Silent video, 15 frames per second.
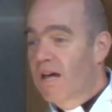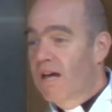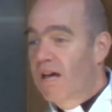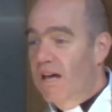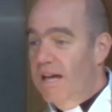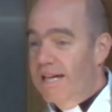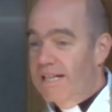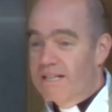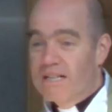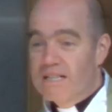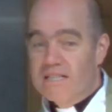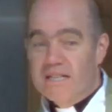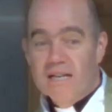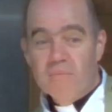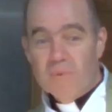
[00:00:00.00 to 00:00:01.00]
And I'd
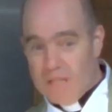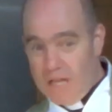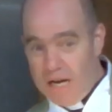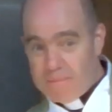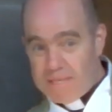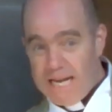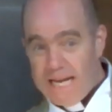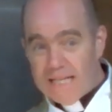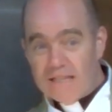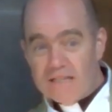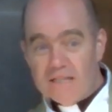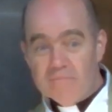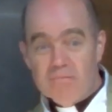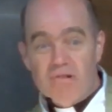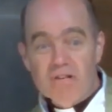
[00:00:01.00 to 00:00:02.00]
say, "Well, I'm an
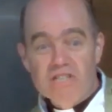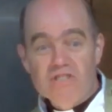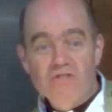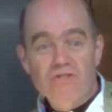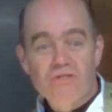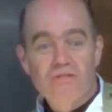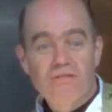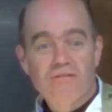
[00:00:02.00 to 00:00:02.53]
Anglican priest."